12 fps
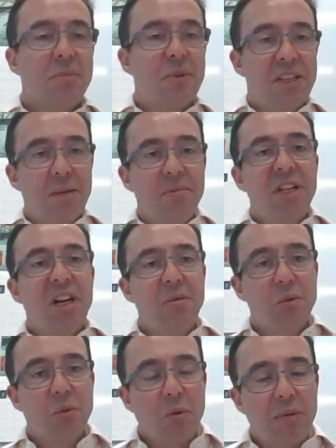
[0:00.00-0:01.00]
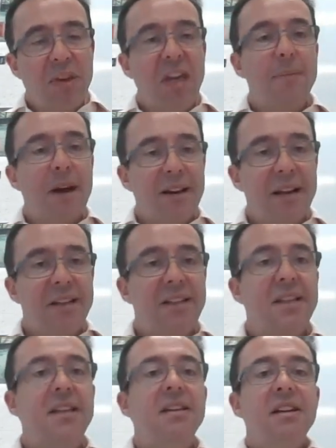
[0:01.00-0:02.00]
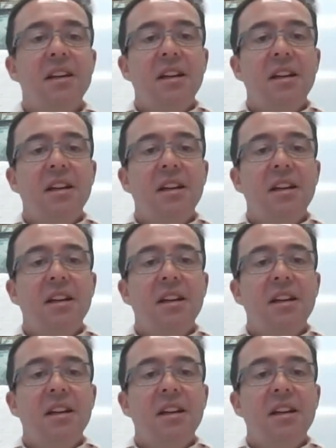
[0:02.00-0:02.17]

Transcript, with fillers: but sometimes when we're thinking about an entity,